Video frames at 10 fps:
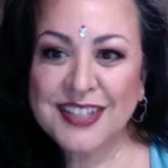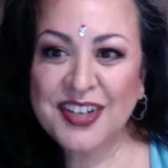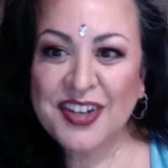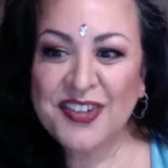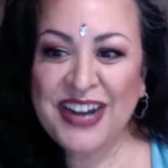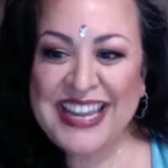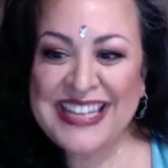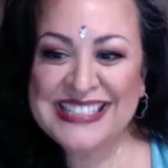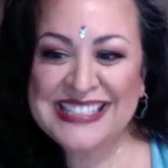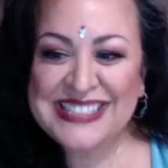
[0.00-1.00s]
All right,
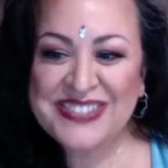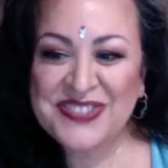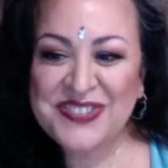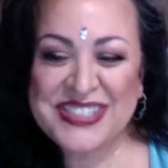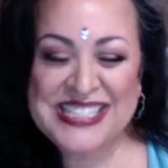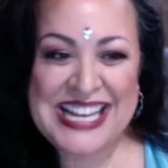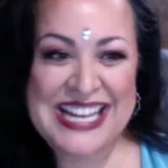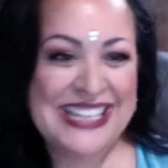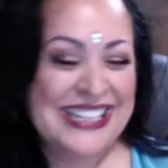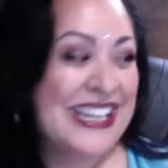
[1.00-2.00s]
we're
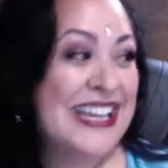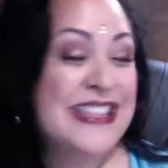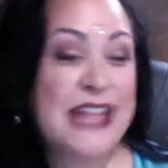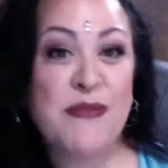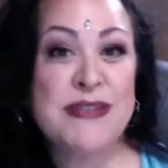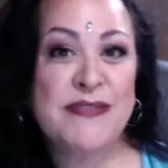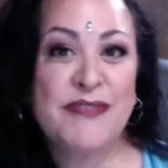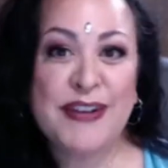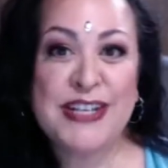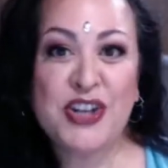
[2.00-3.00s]
done. That was a
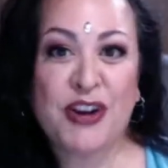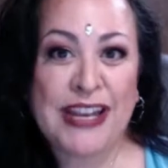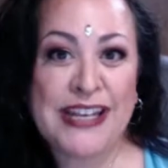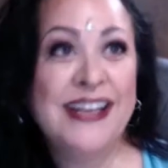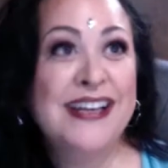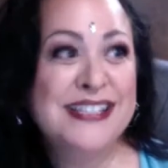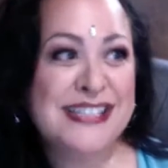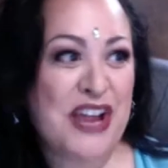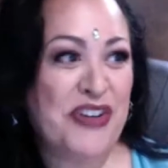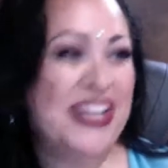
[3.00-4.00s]
very jarring
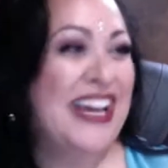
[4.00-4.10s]
sound.